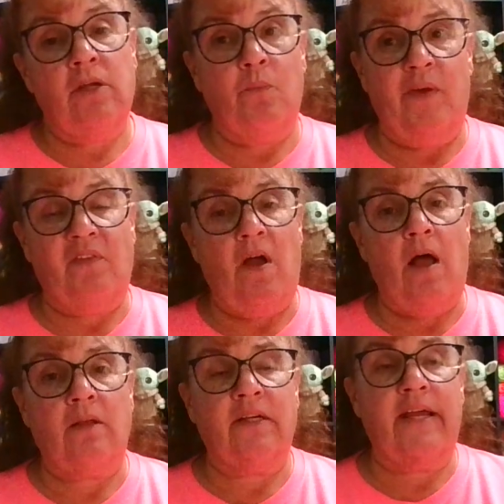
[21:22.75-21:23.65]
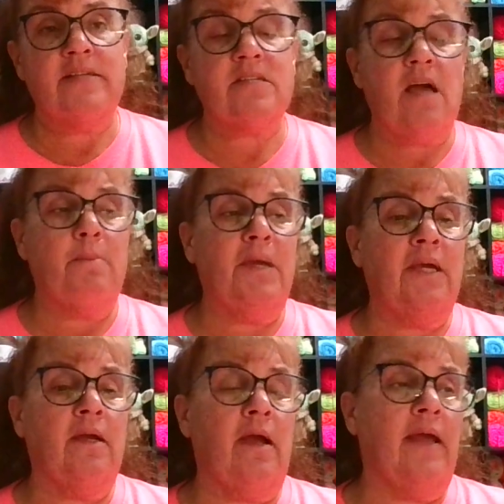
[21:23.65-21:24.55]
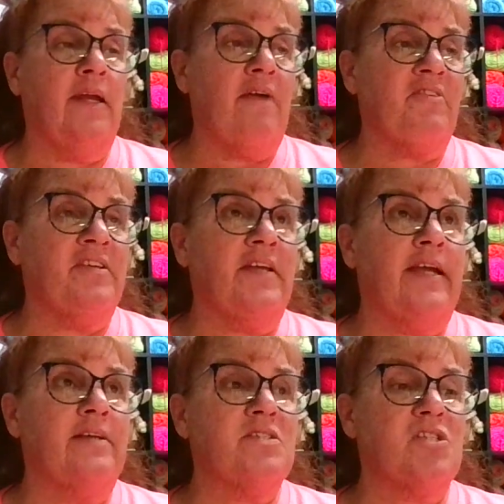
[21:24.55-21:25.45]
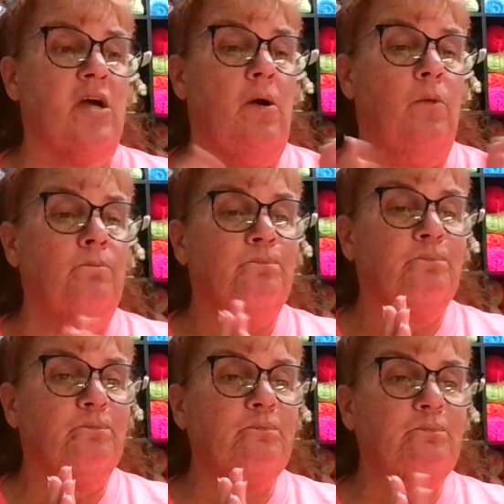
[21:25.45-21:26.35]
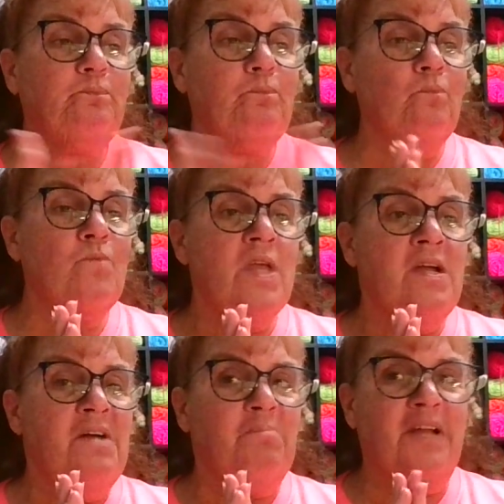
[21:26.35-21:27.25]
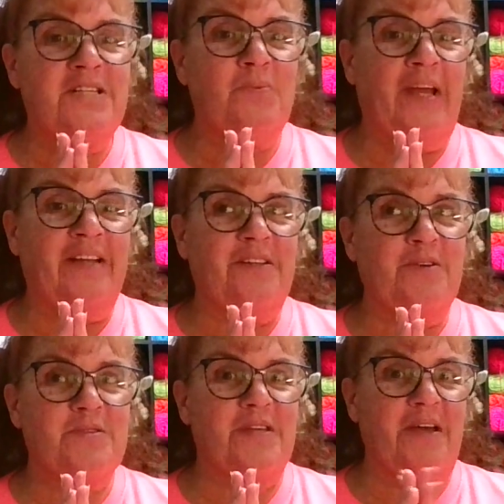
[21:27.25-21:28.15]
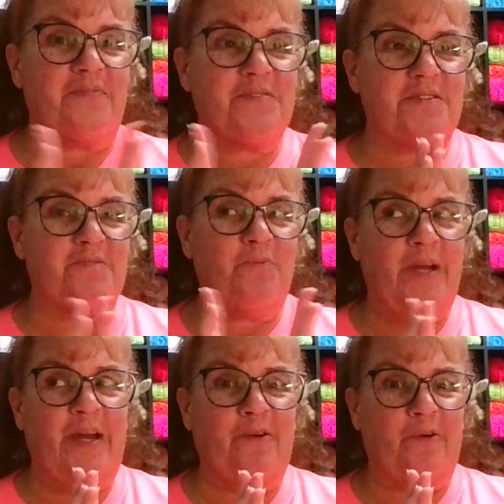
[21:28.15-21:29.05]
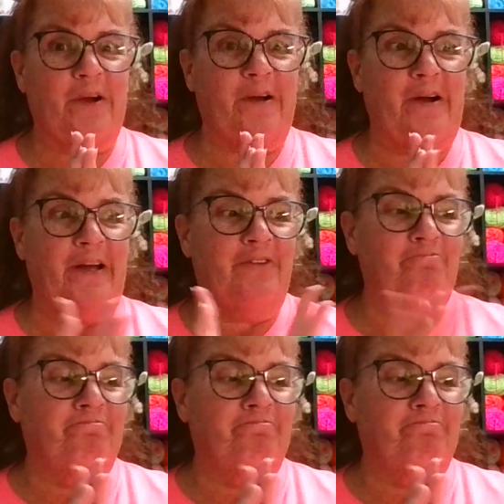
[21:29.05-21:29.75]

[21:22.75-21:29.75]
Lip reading: with the holidays coming and everything. So, plus we got those gifts we got to work on.